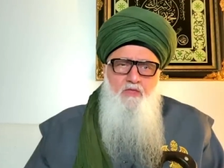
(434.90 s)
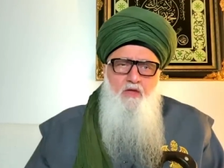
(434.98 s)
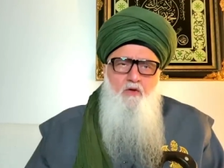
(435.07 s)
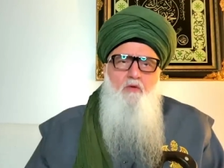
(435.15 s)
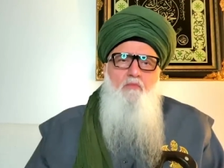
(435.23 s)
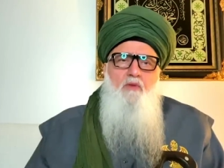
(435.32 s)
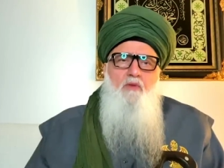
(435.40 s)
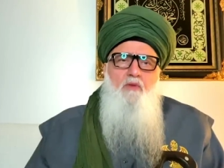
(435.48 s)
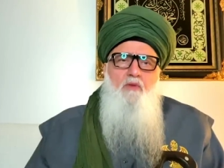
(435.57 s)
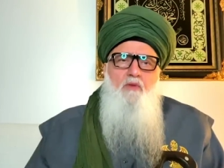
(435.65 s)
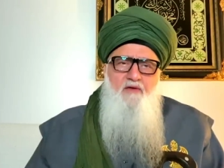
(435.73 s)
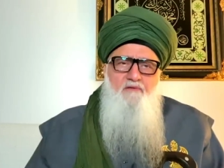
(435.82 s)
that all my
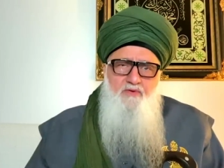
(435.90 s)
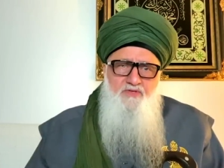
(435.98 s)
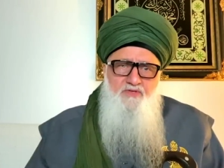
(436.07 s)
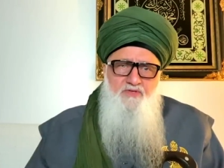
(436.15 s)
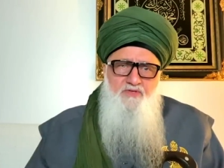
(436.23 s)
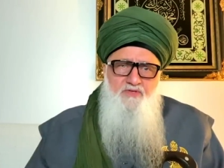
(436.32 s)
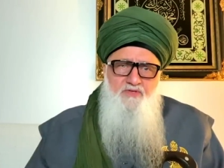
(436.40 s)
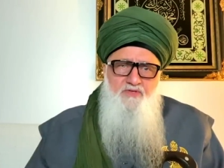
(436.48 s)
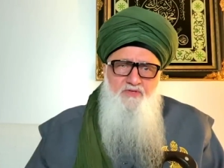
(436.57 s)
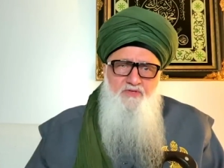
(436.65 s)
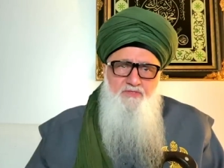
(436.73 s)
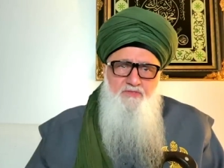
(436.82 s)
life I was
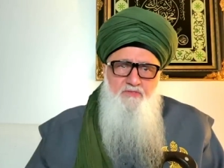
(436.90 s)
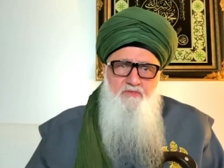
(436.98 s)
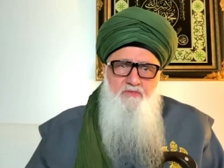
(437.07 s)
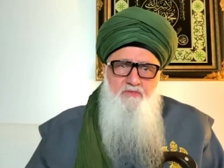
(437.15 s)
generous